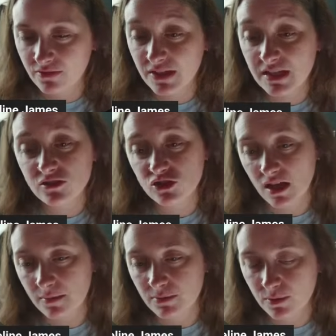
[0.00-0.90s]

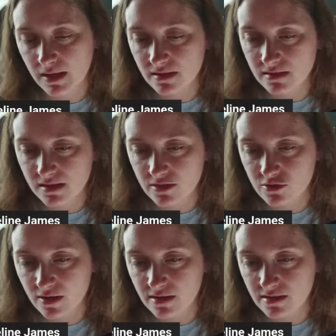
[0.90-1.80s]
Fin-shaped wings.
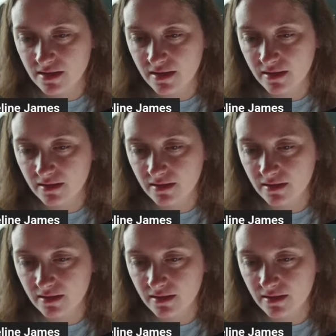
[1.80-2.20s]
Interesting.